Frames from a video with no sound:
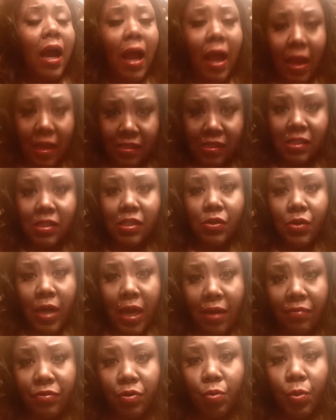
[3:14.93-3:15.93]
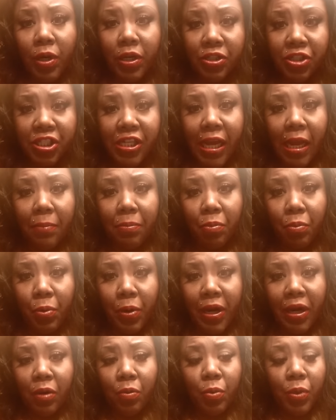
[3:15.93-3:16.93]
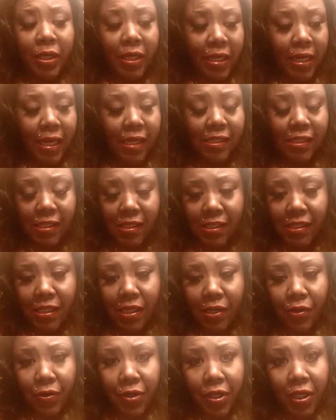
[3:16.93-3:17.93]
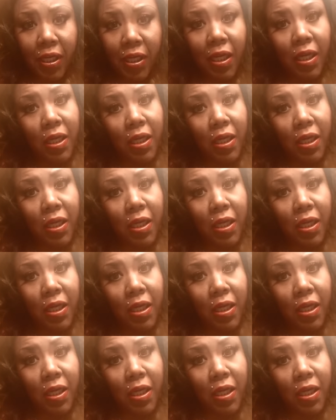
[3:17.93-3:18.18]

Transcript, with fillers: I still have to wear shapewear when necessary.